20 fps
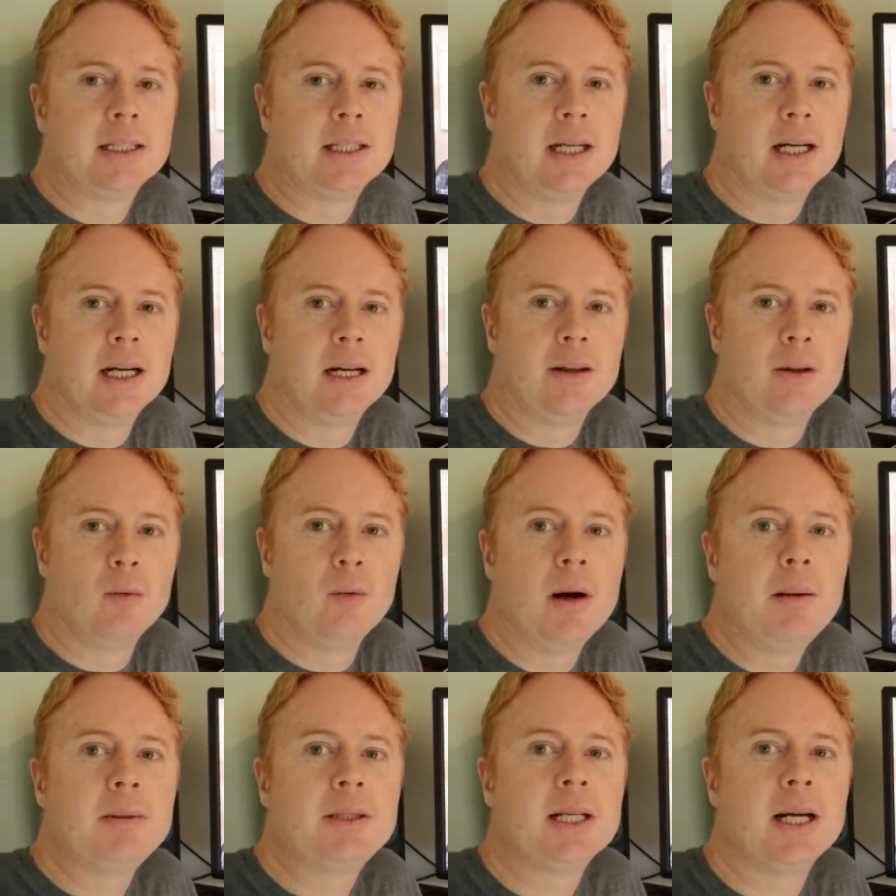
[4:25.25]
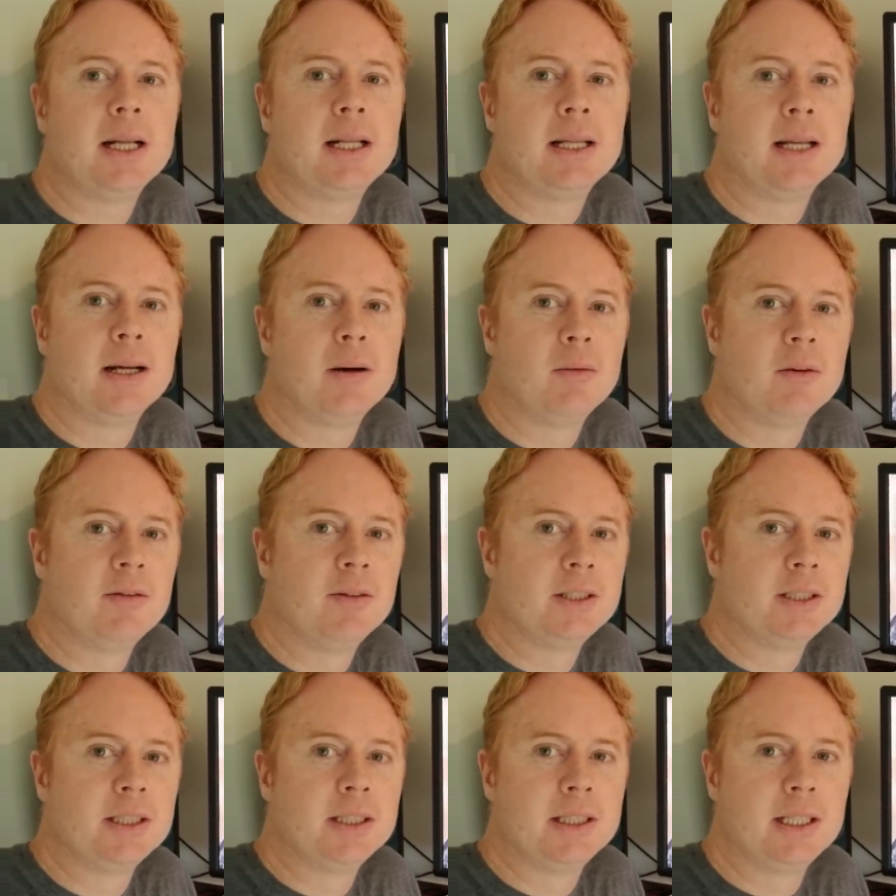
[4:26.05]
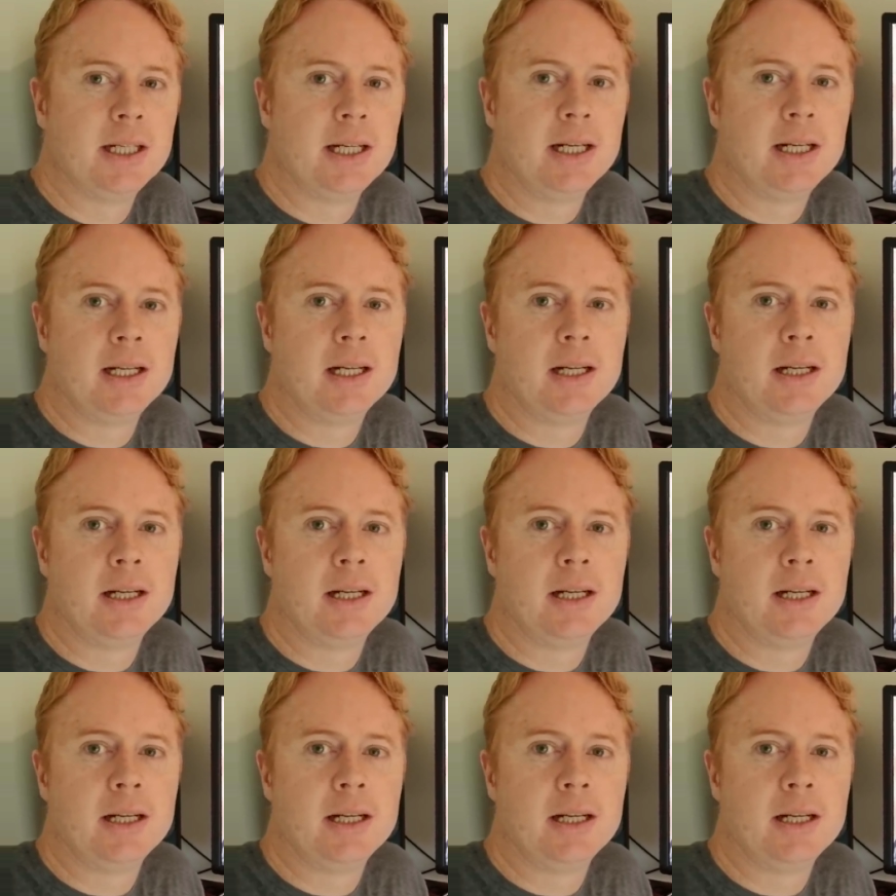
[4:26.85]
uh, the website that we're visiting,